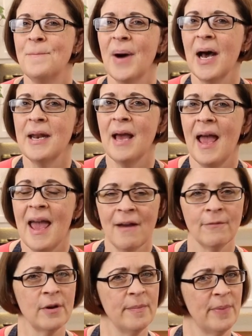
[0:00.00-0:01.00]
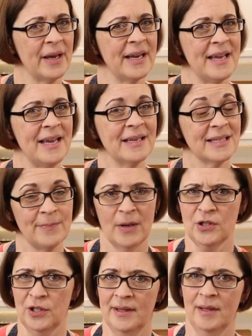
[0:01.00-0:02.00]
but everybody,
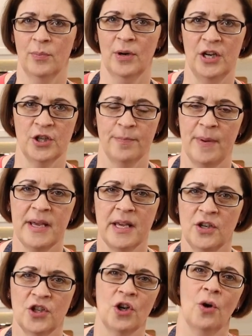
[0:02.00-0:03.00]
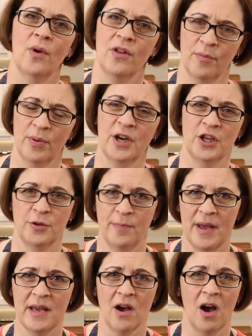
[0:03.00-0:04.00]
especially in the British baking show or the British
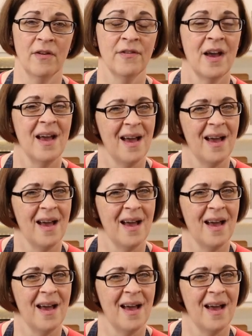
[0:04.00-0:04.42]
Bake Off,